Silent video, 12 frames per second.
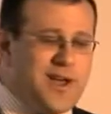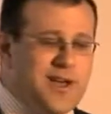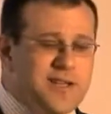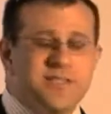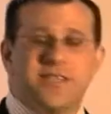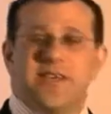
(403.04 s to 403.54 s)

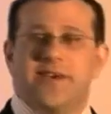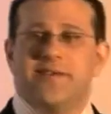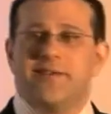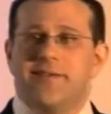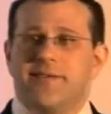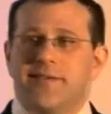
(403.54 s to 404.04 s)
ask
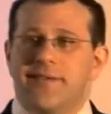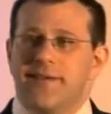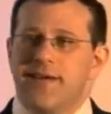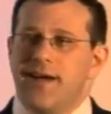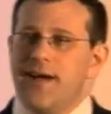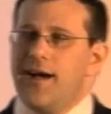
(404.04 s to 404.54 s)
you
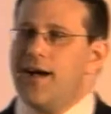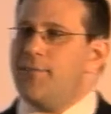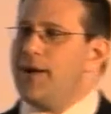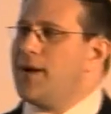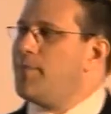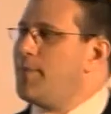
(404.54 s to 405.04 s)

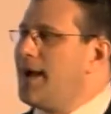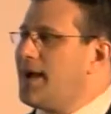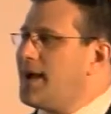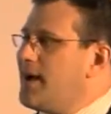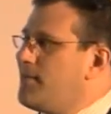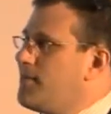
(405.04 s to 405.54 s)
about
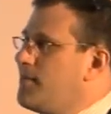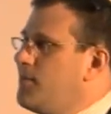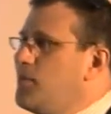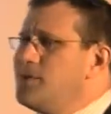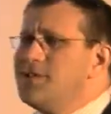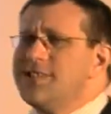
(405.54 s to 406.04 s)
backup.
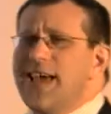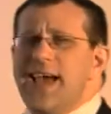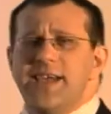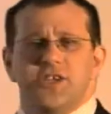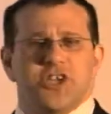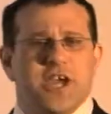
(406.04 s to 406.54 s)
What does
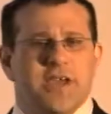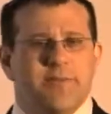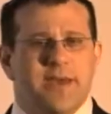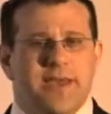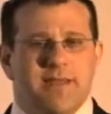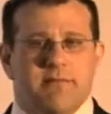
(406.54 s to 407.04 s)
HA
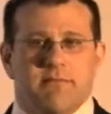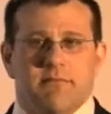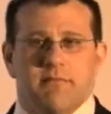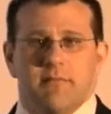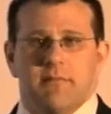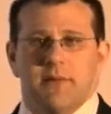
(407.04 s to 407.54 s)
mean?
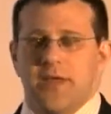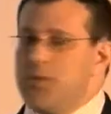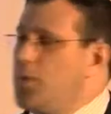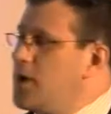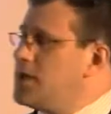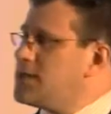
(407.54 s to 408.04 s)
In the
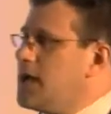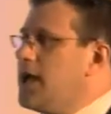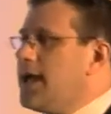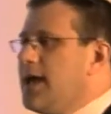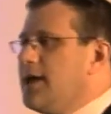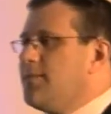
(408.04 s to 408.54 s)
world I
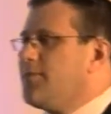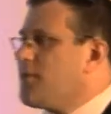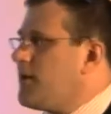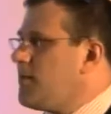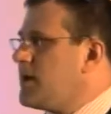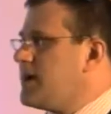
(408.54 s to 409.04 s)
came
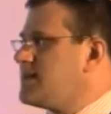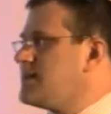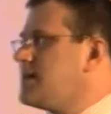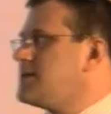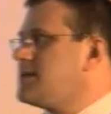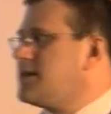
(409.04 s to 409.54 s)
from when I
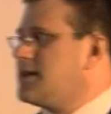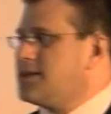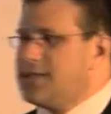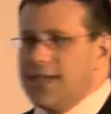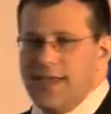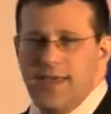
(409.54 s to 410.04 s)
started
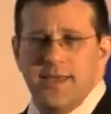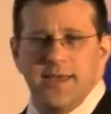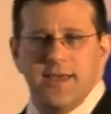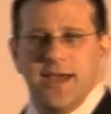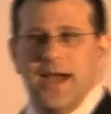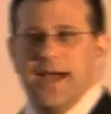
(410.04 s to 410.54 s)
IT,
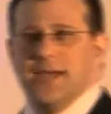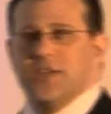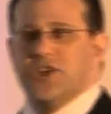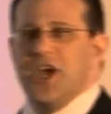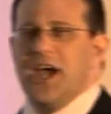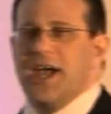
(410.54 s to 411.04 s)

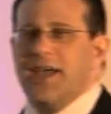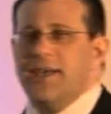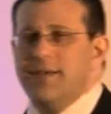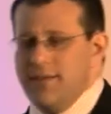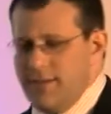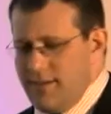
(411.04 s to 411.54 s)
HA
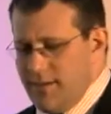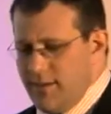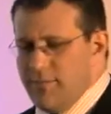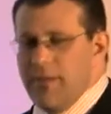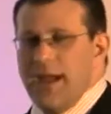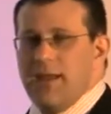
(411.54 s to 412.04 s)

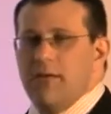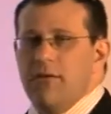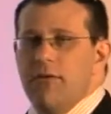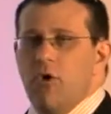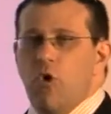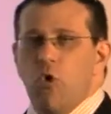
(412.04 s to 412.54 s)
meant
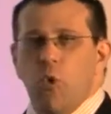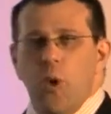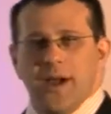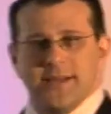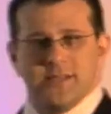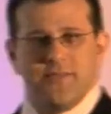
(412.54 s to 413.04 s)

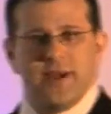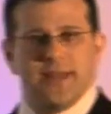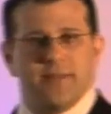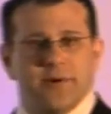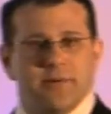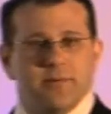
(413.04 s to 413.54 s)
always
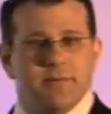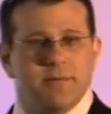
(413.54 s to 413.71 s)
available.